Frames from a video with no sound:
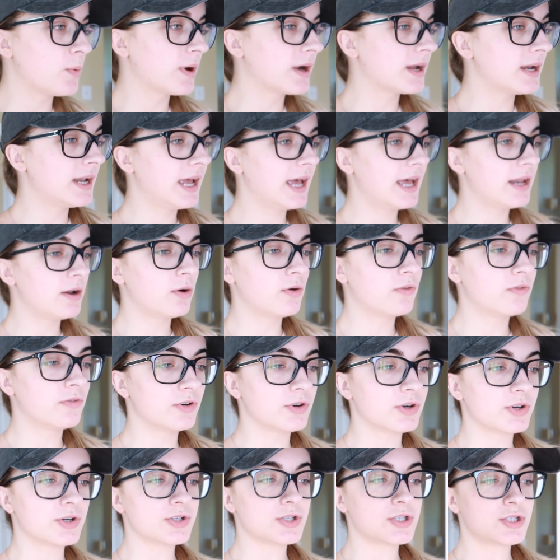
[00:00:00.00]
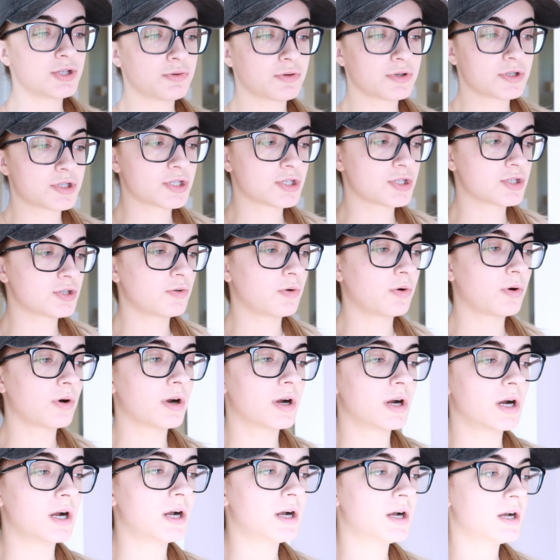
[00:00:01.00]
We're gonna head over to a
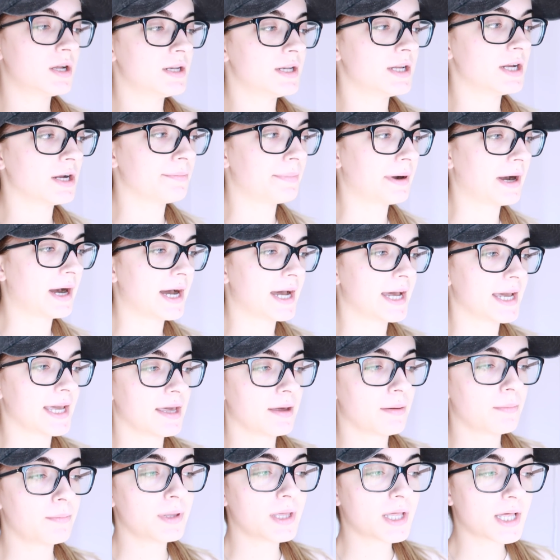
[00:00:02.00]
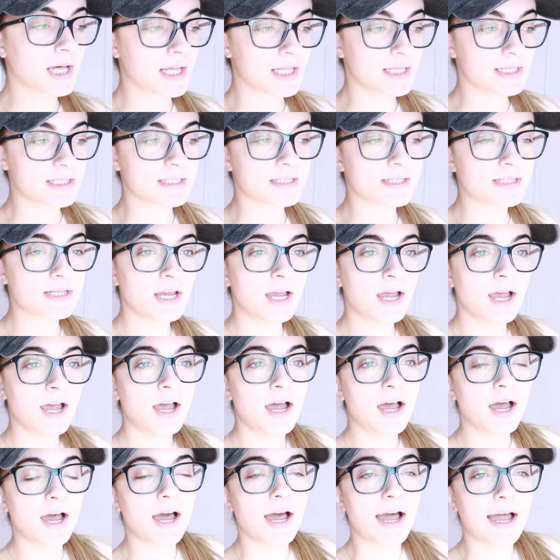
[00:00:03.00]
store nearby because
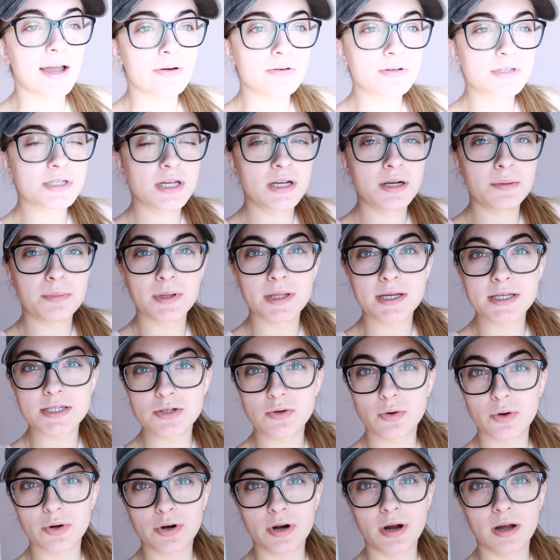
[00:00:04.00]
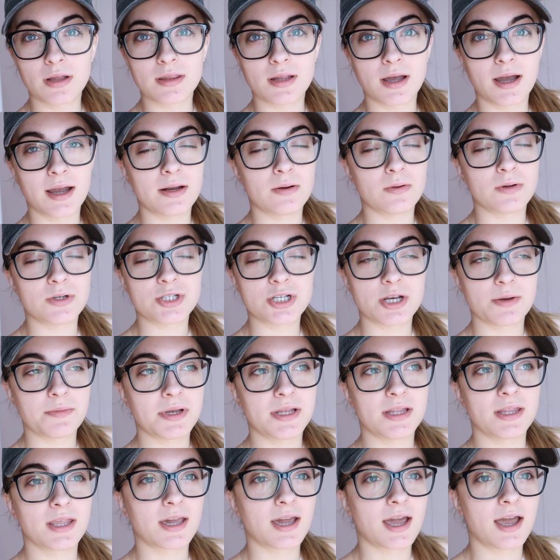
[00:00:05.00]
I was gonna place an order online, which I
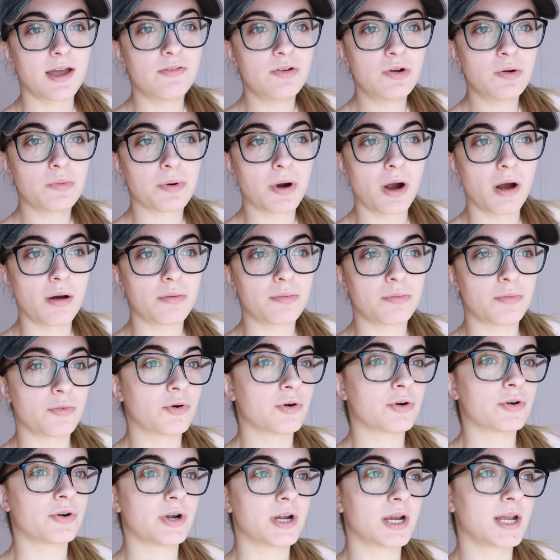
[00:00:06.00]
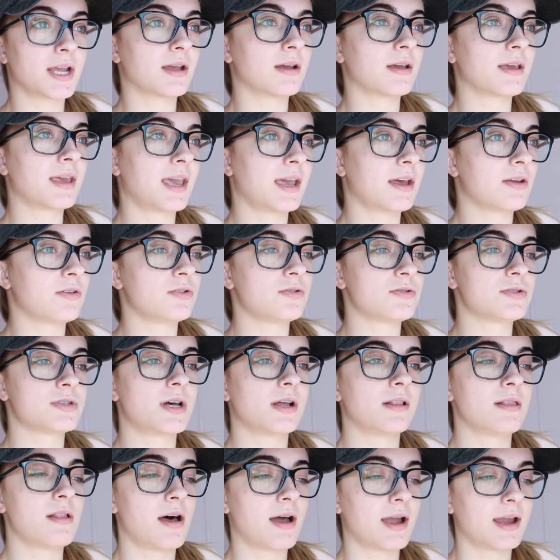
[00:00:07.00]
mean like I have no problem ordering candles
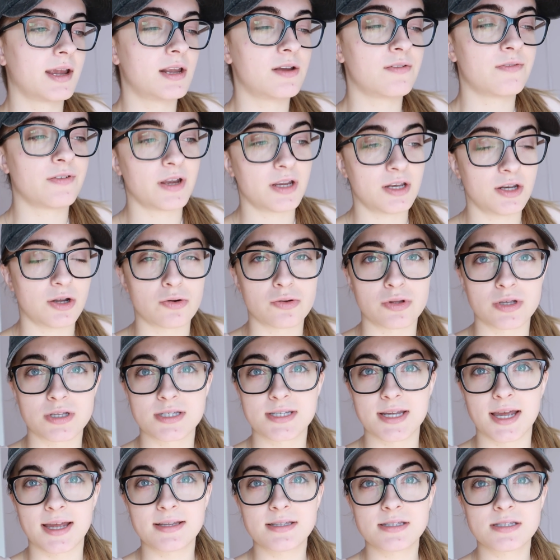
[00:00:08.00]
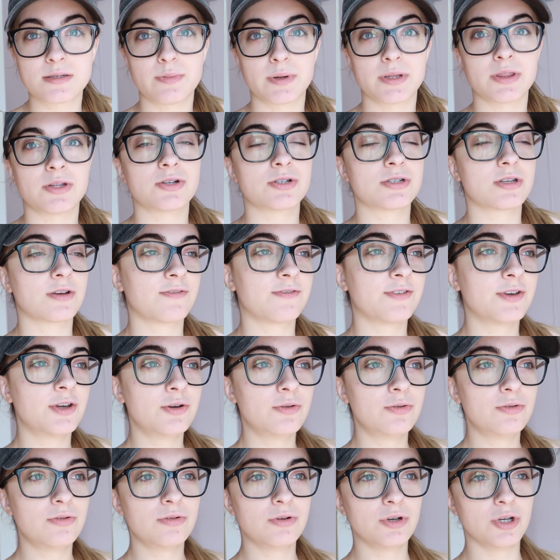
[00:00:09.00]
online if I know the scents, but there's a
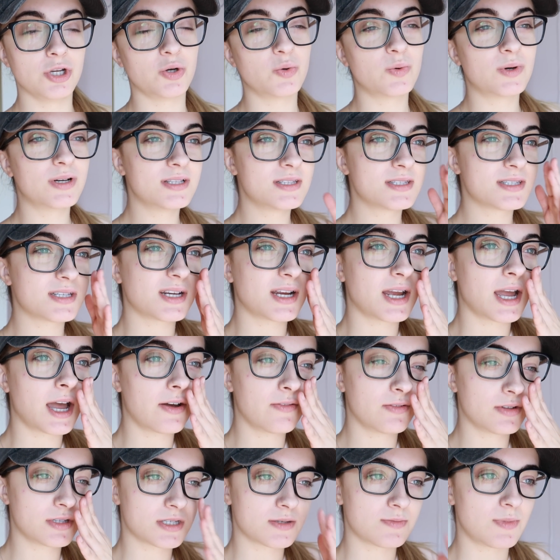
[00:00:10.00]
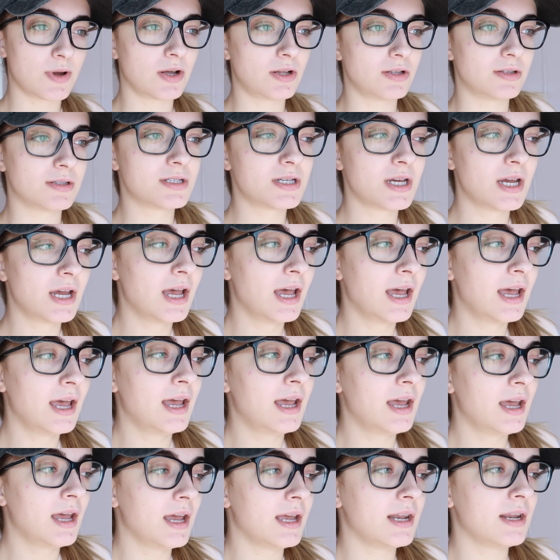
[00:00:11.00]
few new ones that I haven't smelled
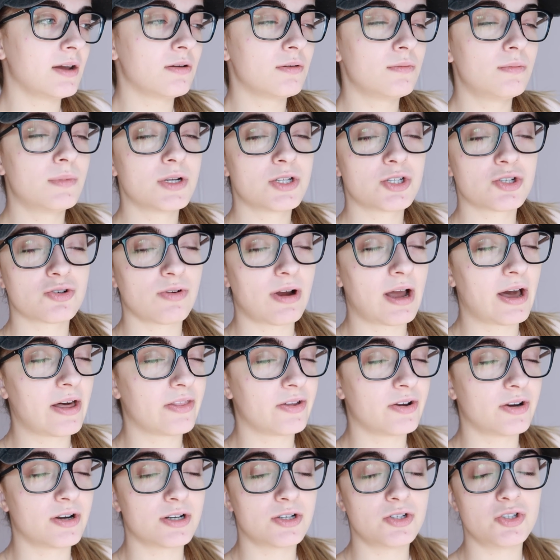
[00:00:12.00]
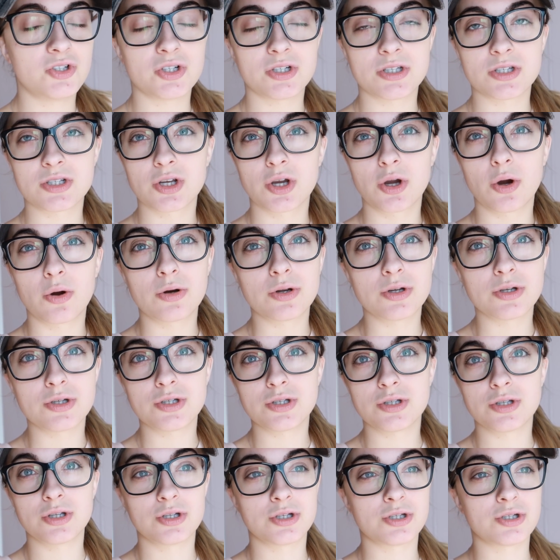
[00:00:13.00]
and I would much rather just go to
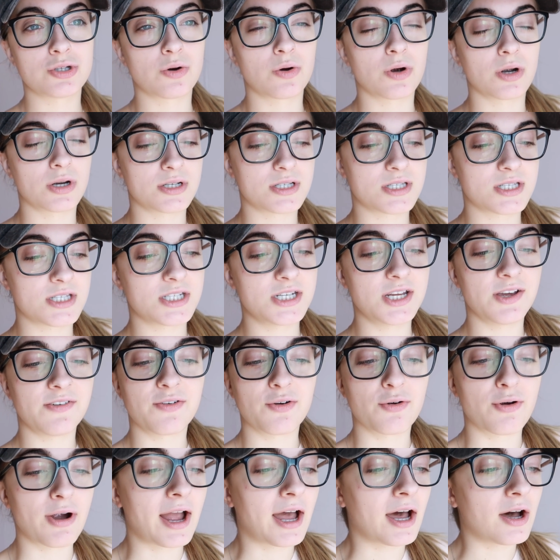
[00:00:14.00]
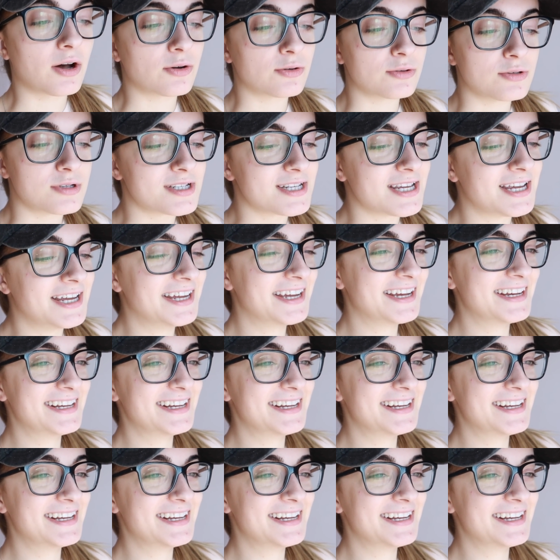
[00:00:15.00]
the store, sniff around,